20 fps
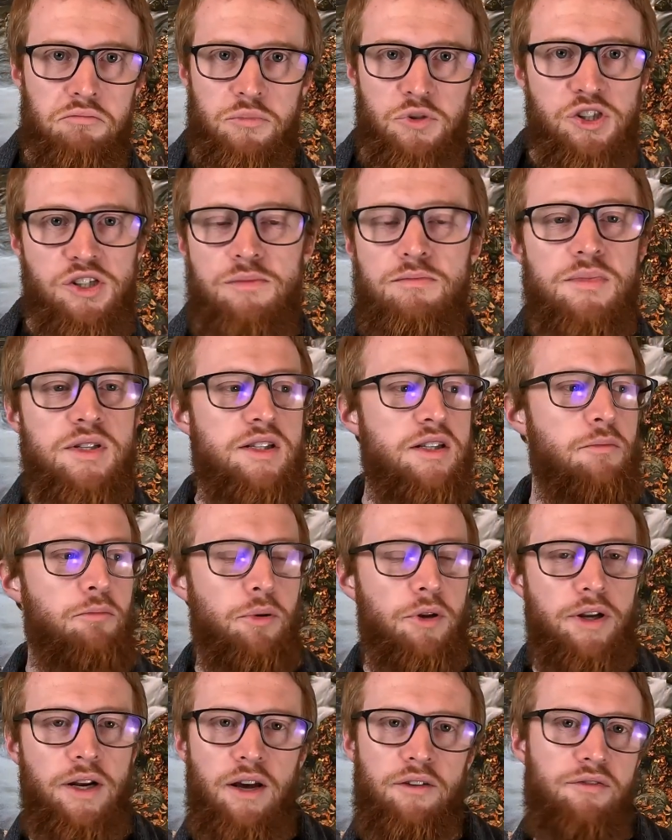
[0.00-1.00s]
Seems
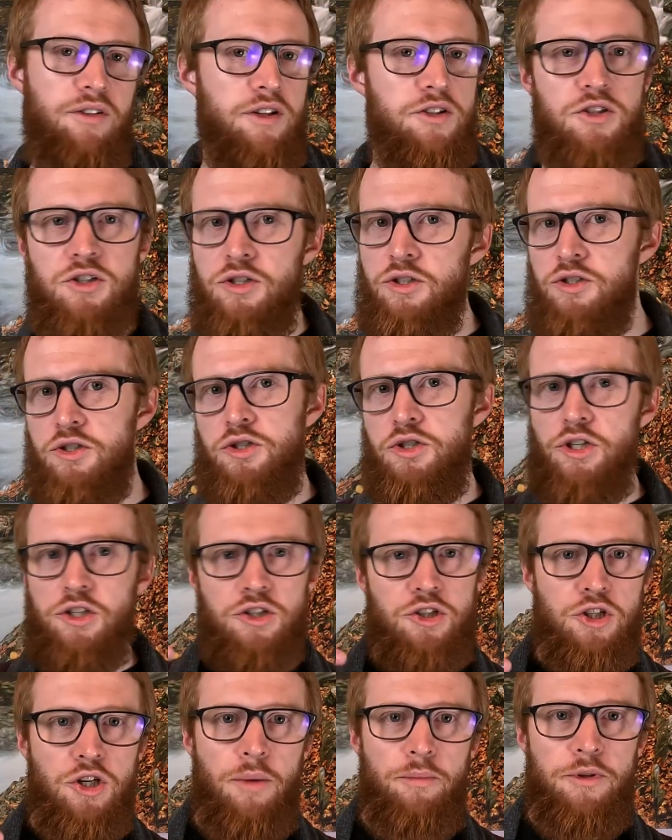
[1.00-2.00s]
simple enough. Let's just
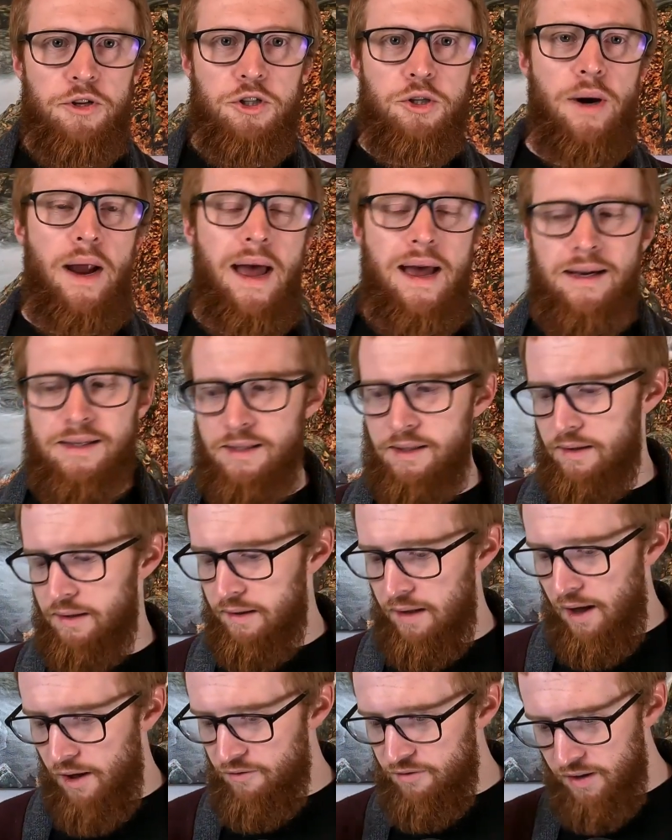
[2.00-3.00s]
jump the tracks. And
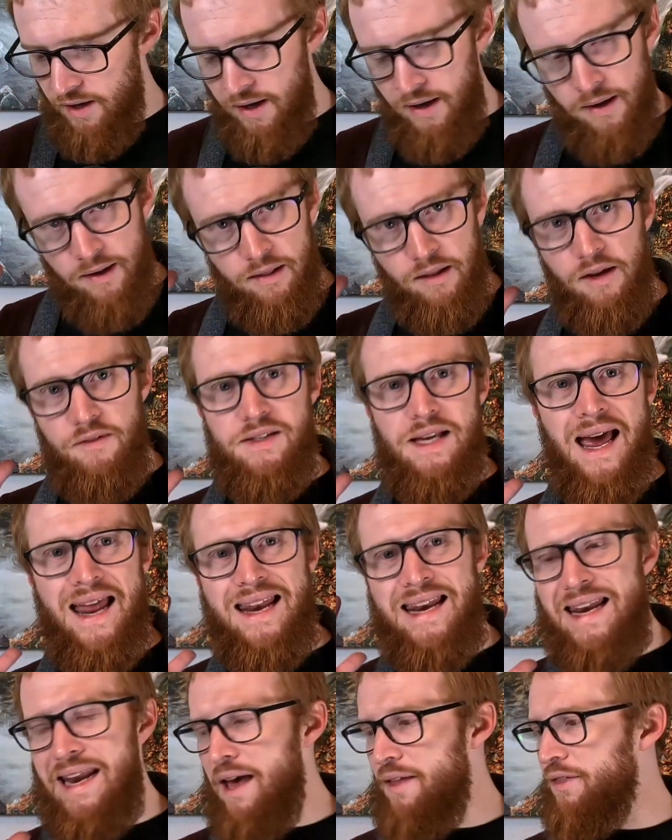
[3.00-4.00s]
love's
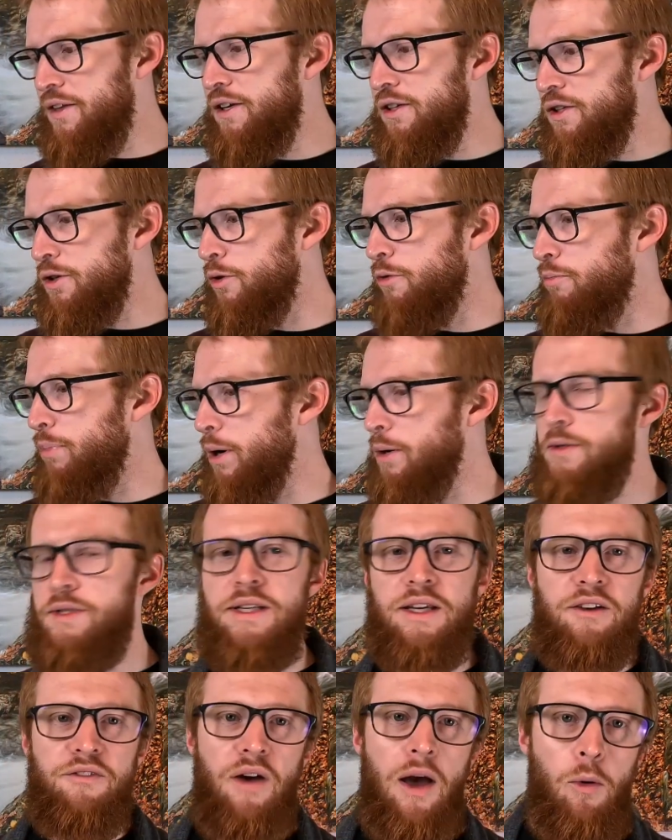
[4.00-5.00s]
got nothing to do with
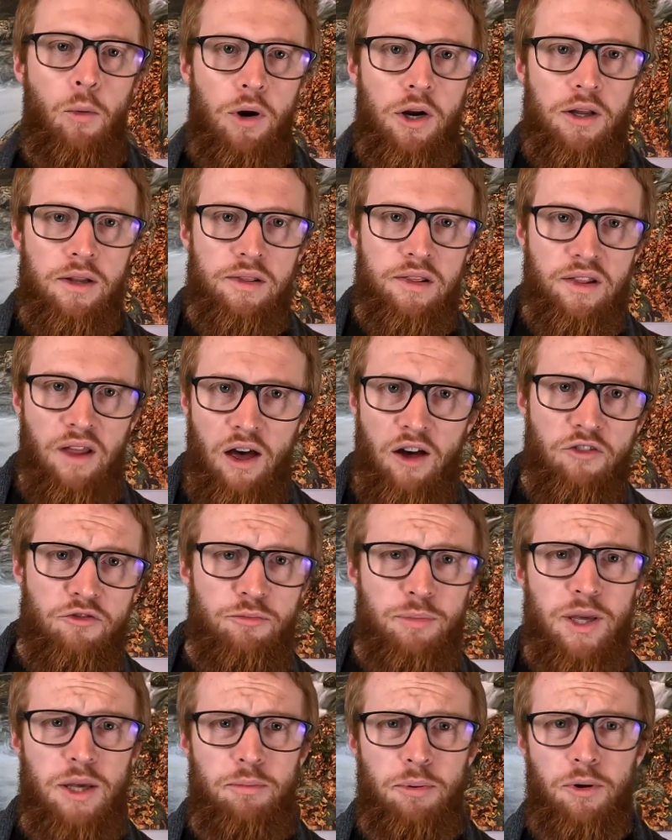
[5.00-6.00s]
boasting. If I want to
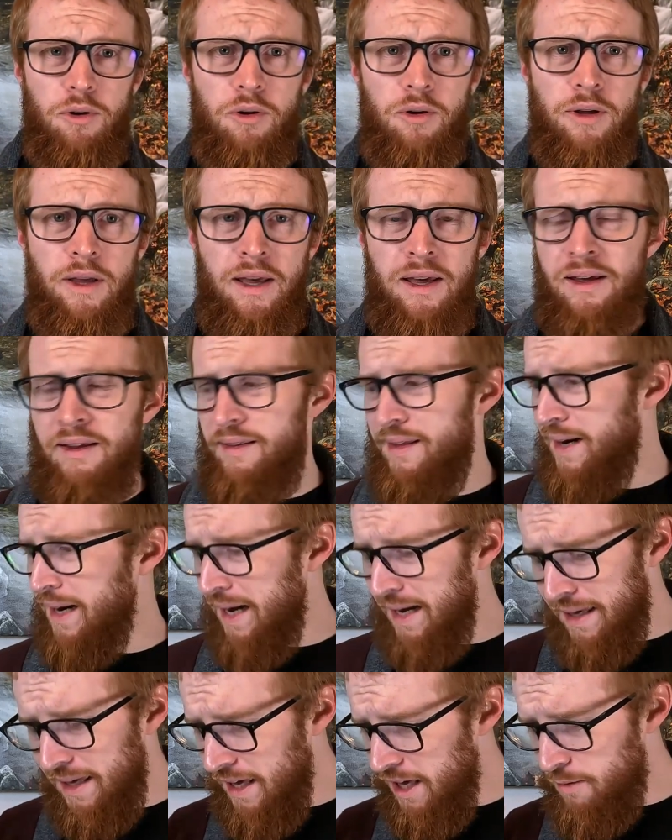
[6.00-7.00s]
love people, then
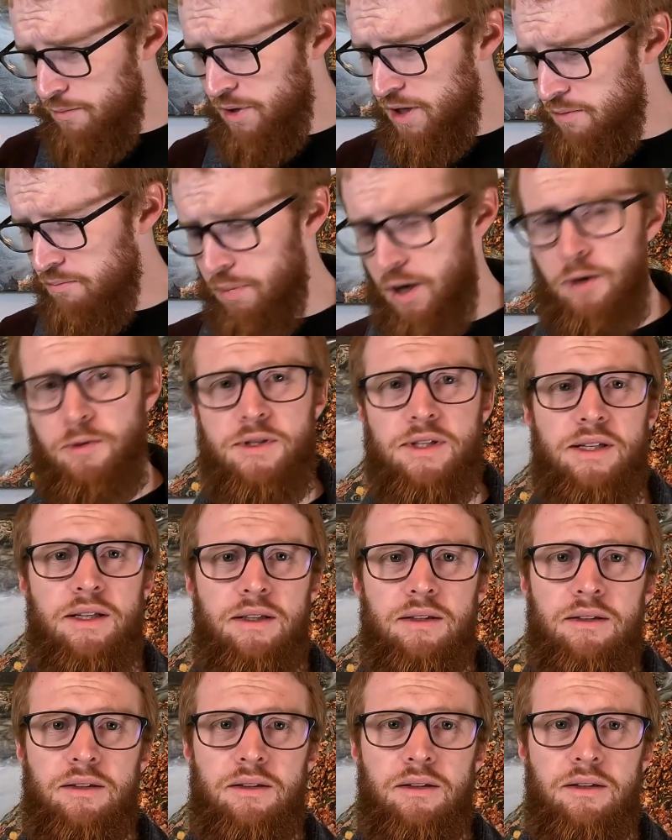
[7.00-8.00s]
I can't be
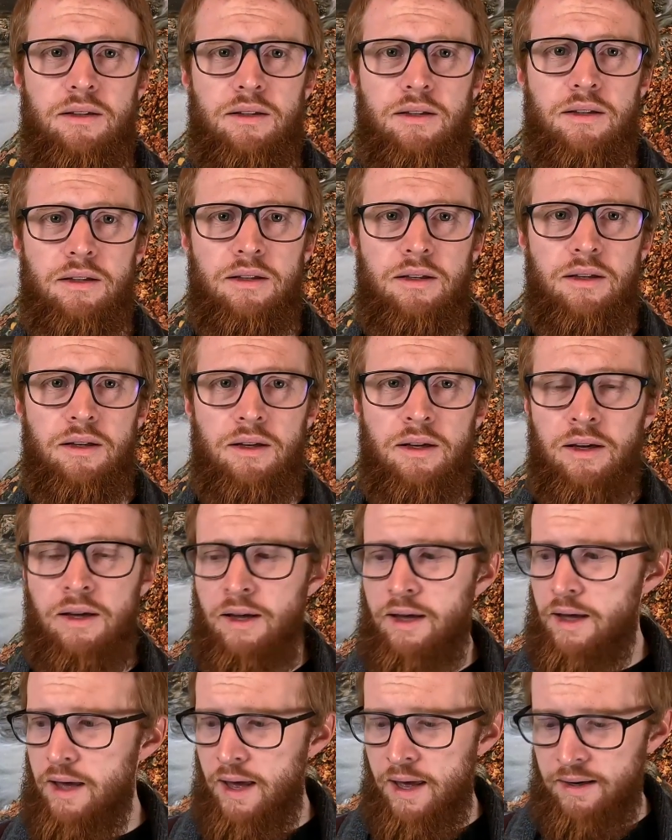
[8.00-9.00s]
boasting.
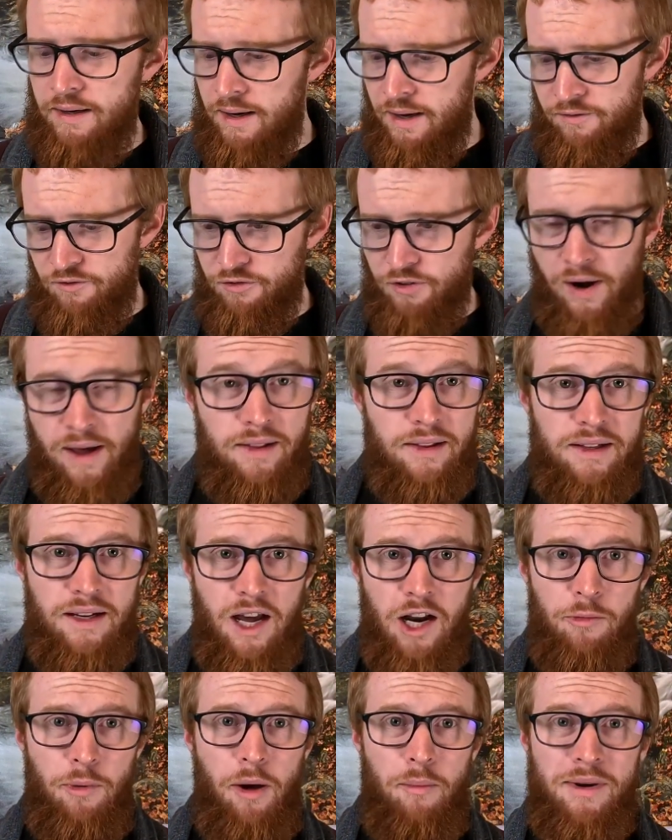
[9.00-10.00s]
And frankly,
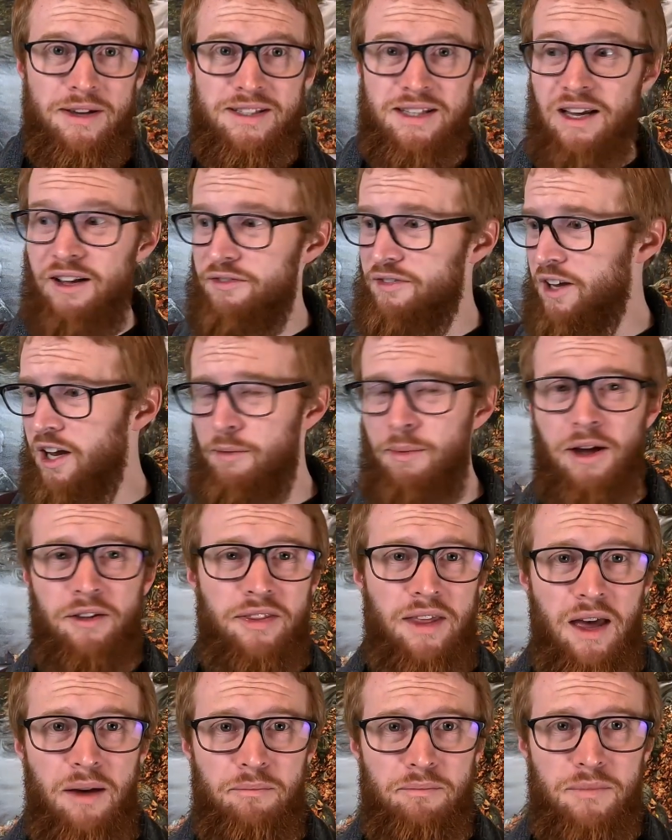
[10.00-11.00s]
not about myself, not
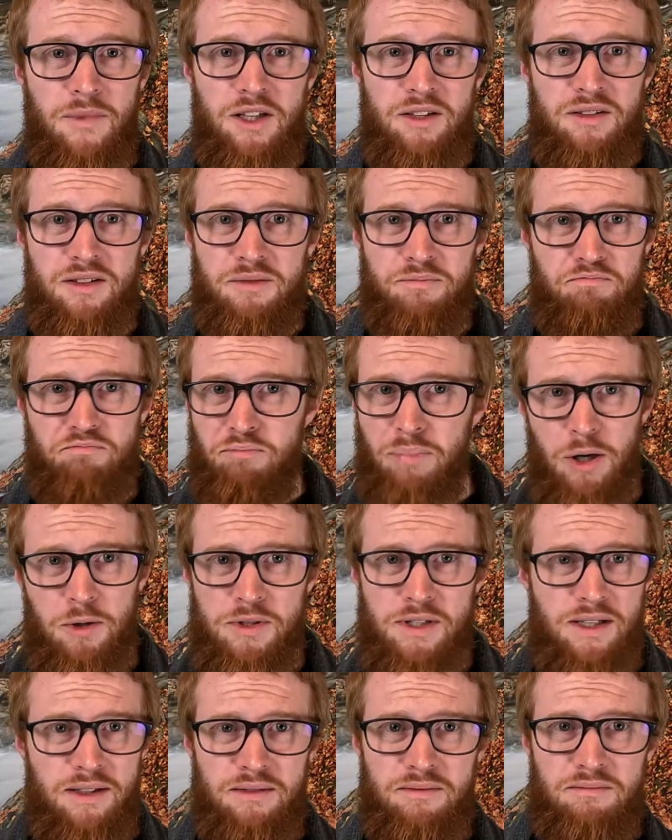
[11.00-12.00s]
about them. That
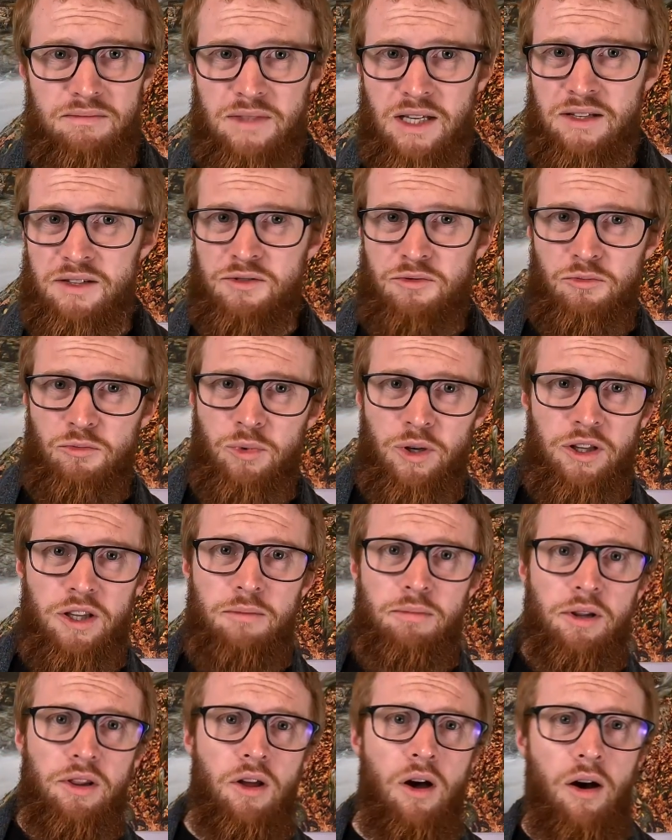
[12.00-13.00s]
boasting doesn't
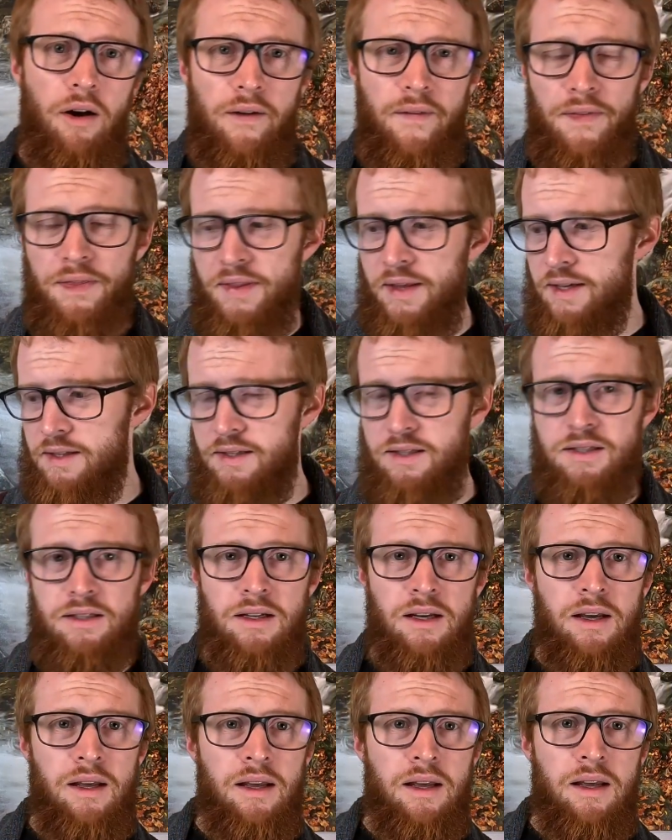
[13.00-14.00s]
really belong in this.